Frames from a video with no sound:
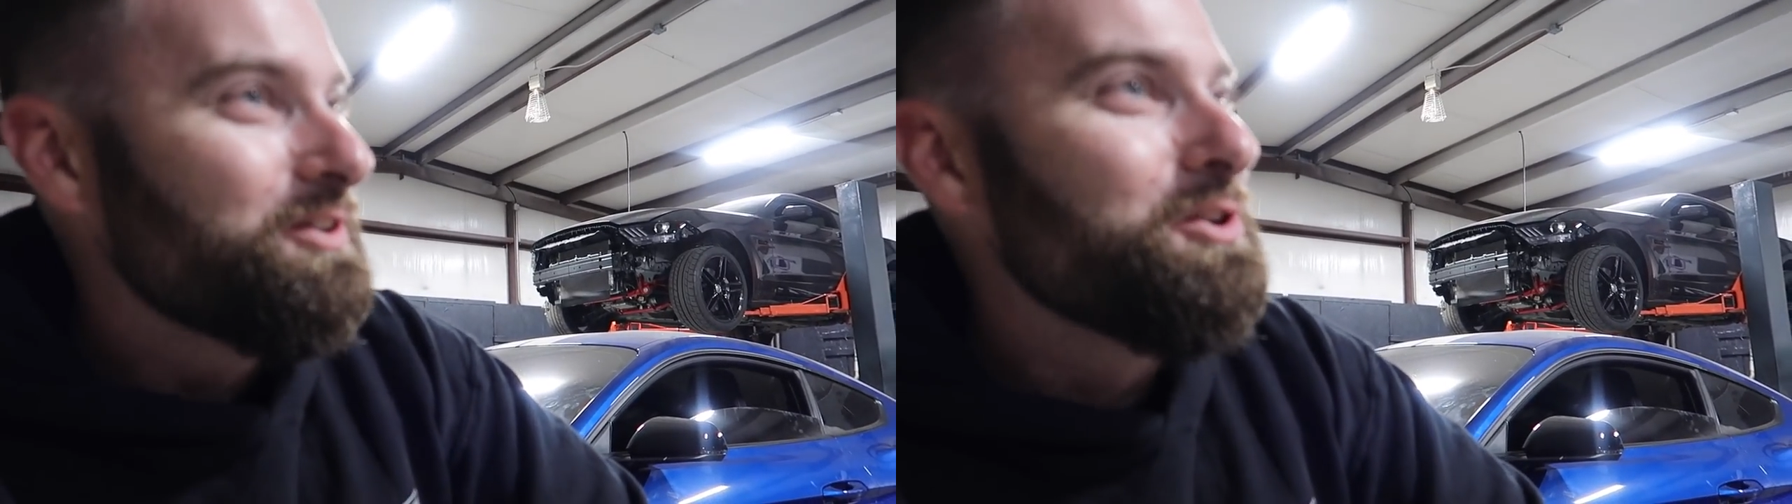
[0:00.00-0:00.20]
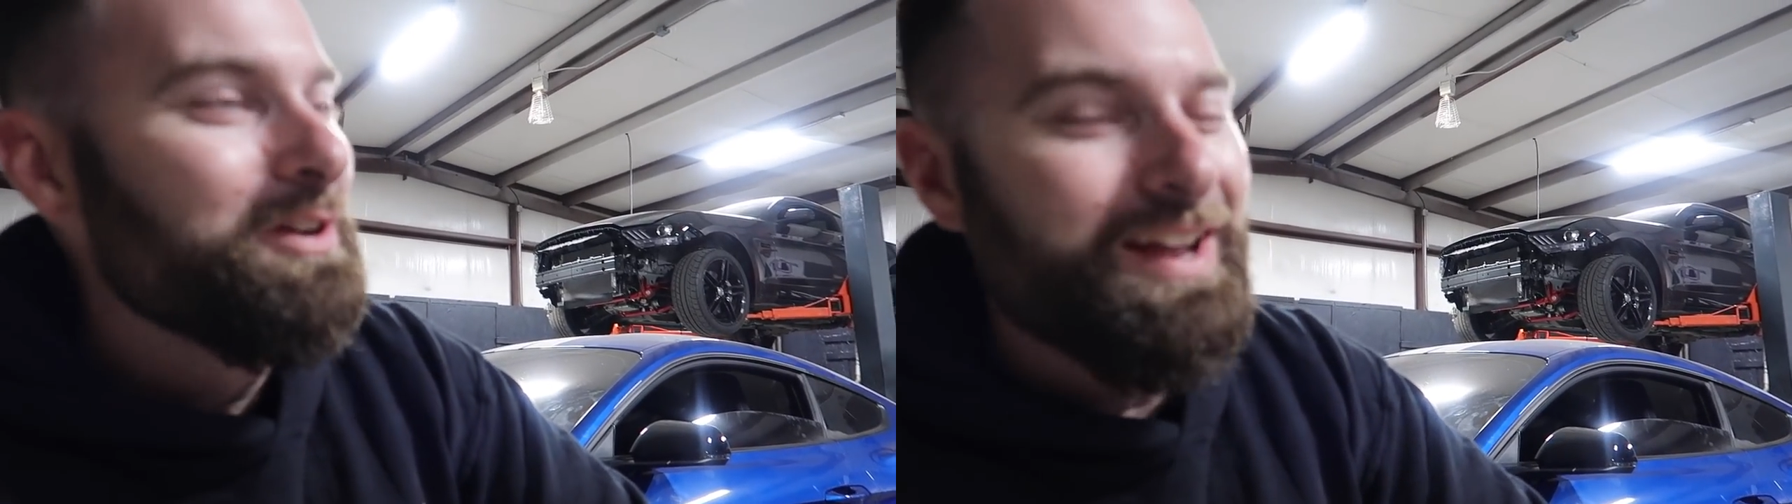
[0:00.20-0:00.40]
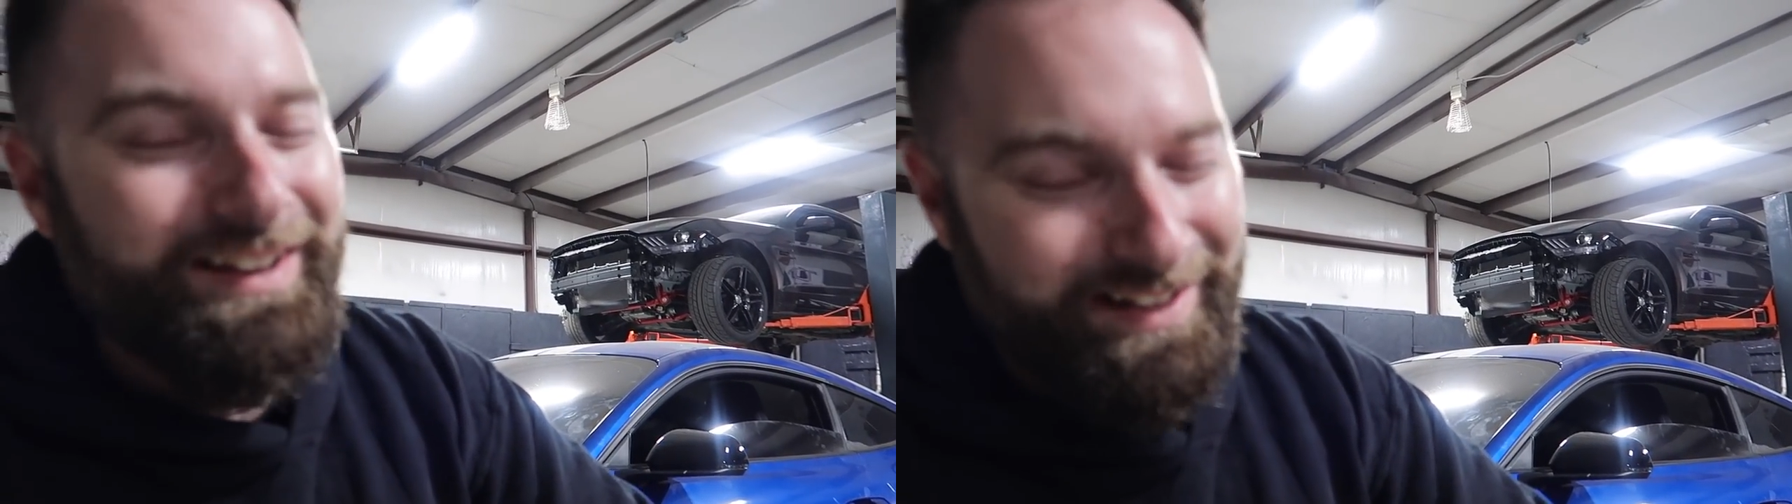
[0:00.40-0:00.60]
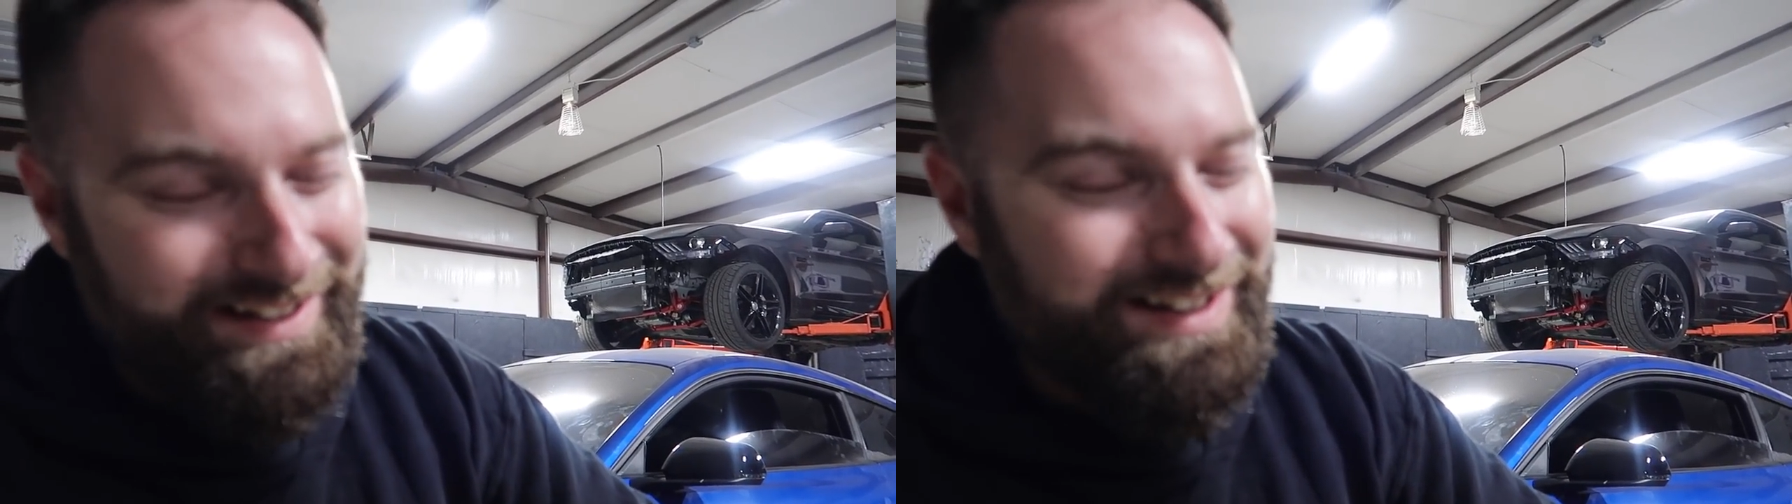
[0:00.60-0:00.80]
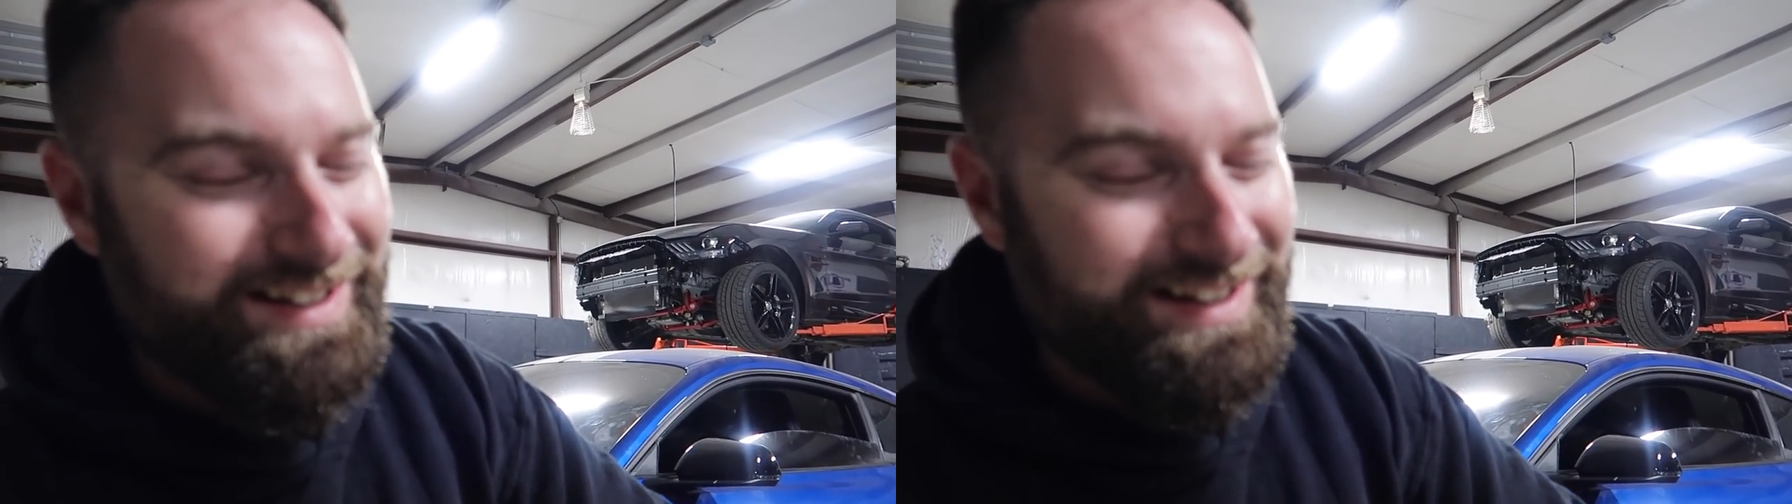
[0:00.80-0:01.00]
you, yeah, yeah,
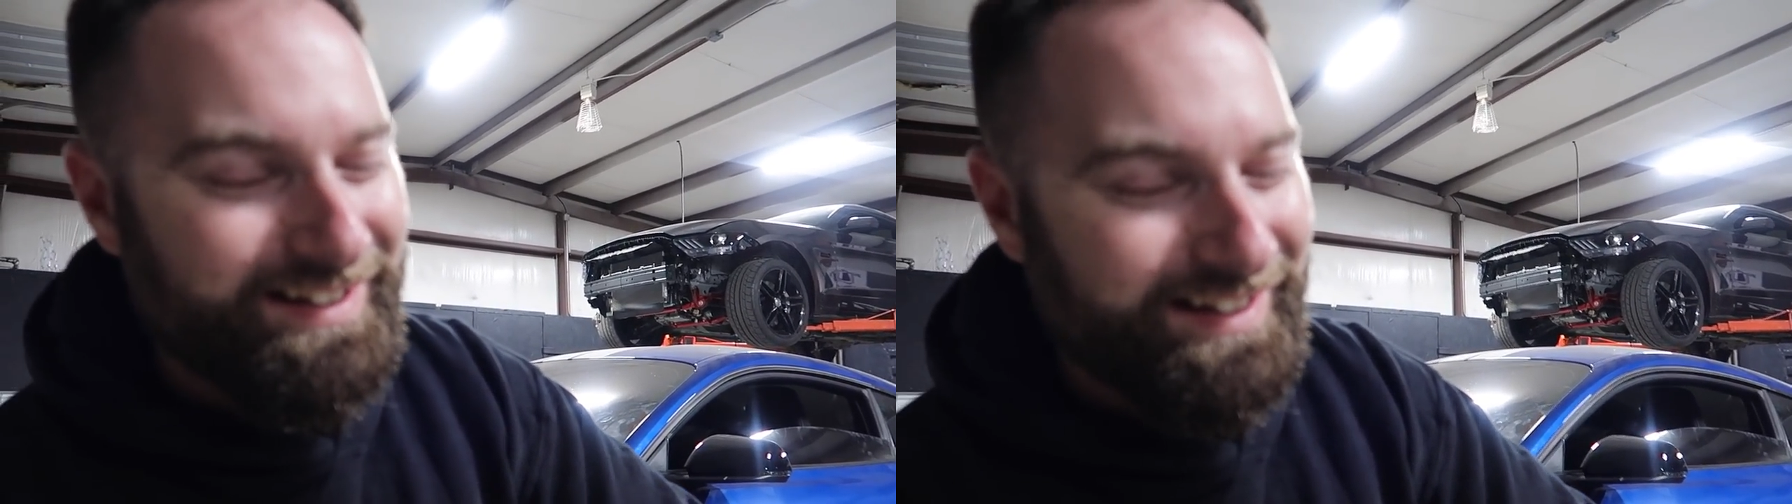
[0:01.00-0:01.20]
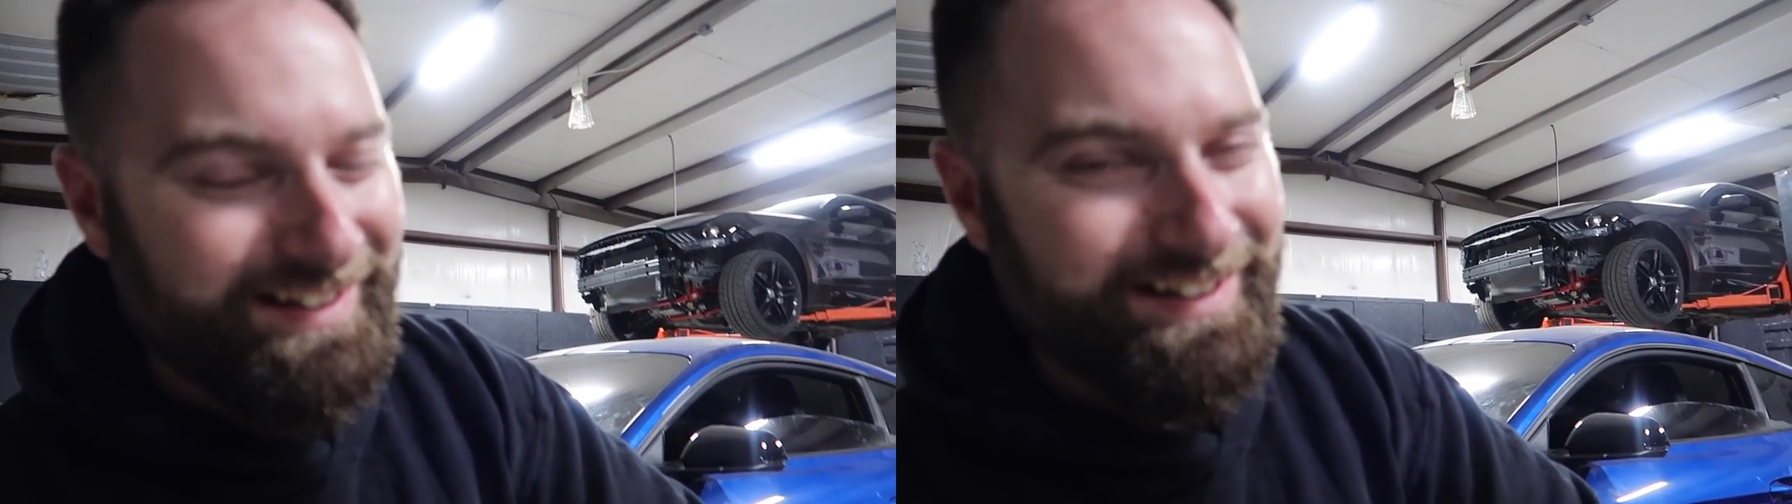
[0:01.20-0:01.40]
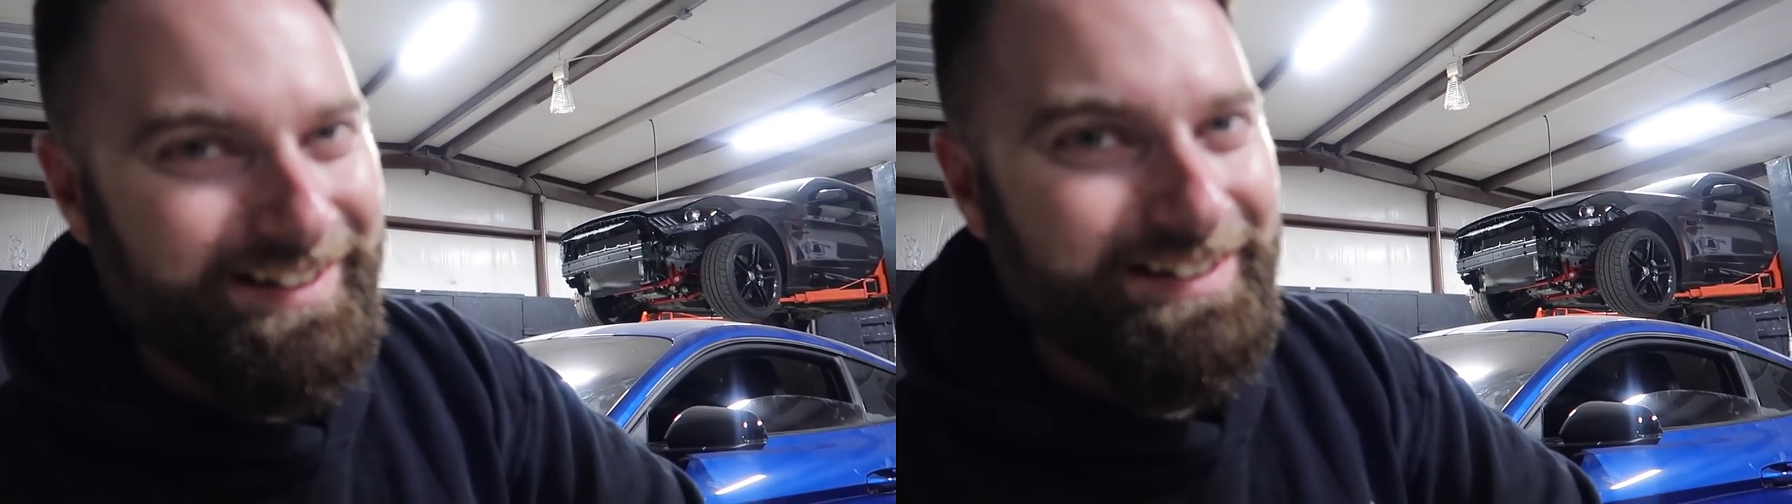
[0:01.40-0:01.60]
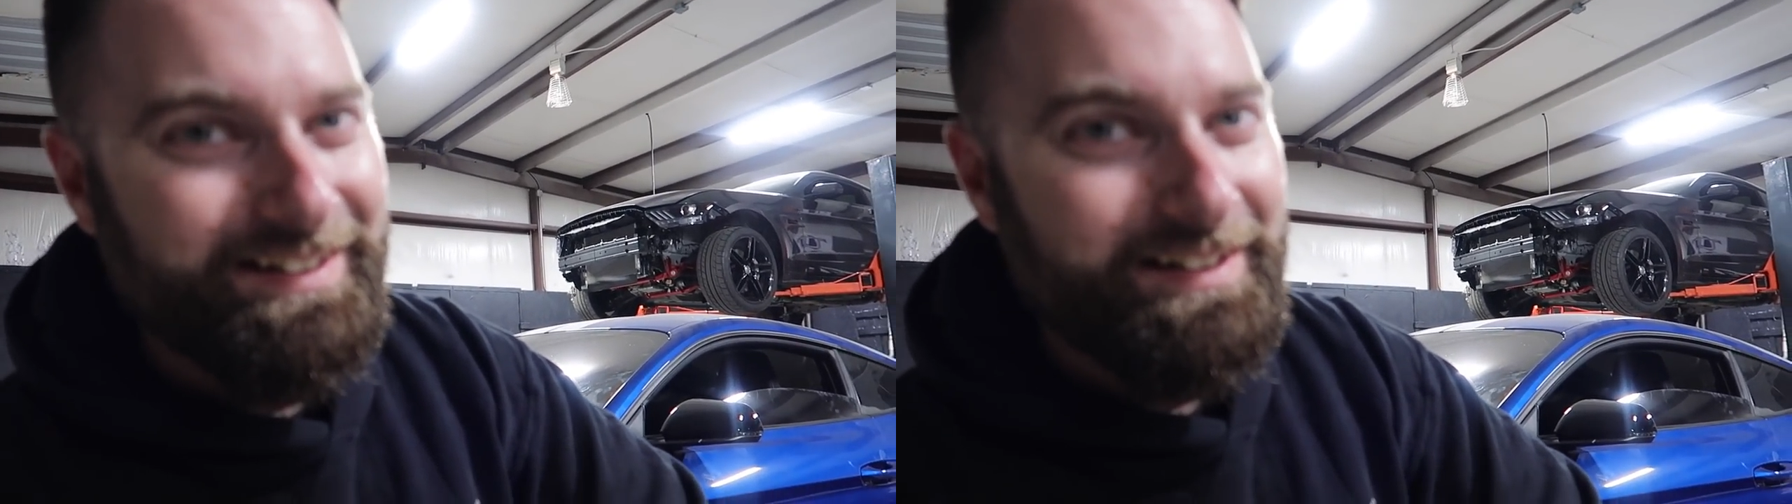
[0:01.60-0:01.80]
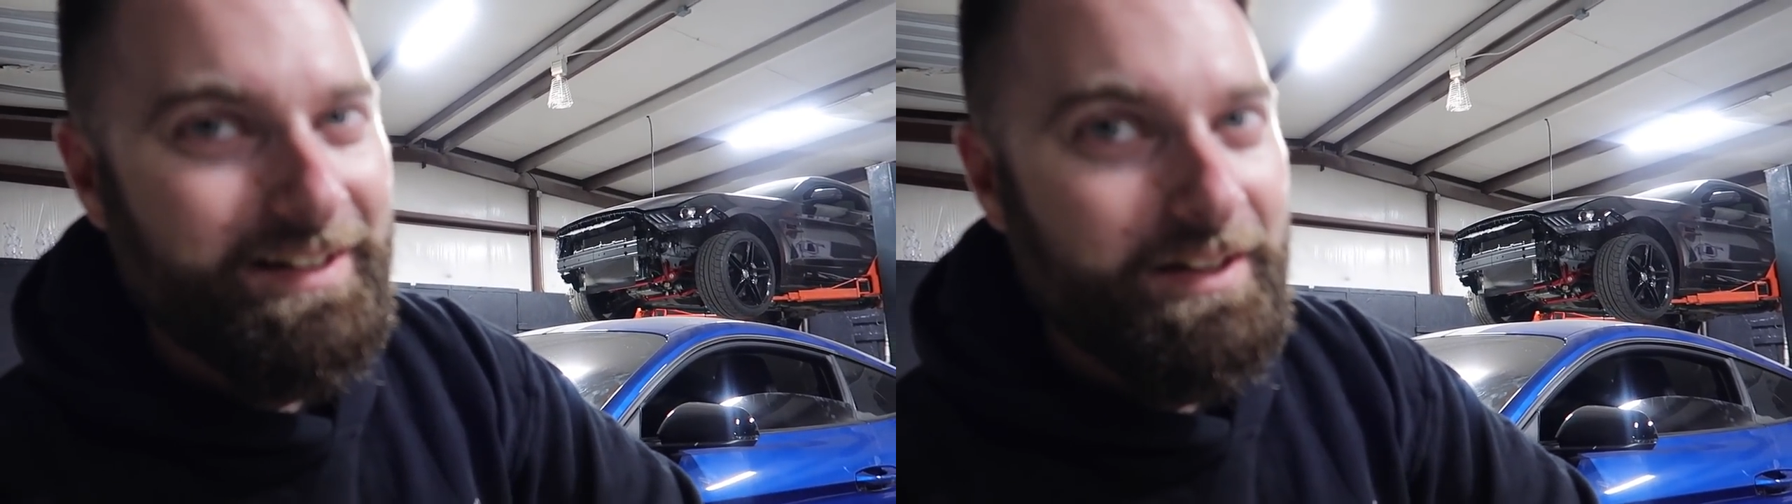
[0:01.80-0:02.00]
yeah, yeah, yeah,
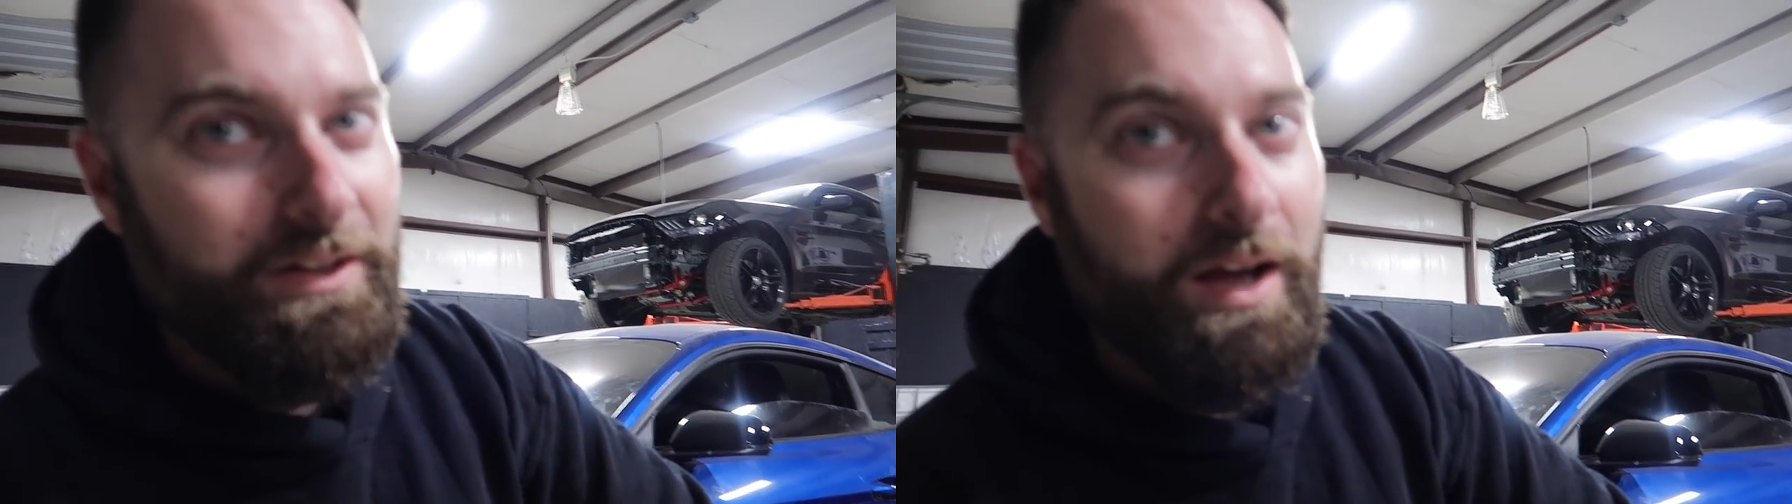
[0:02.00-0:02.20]
yeah.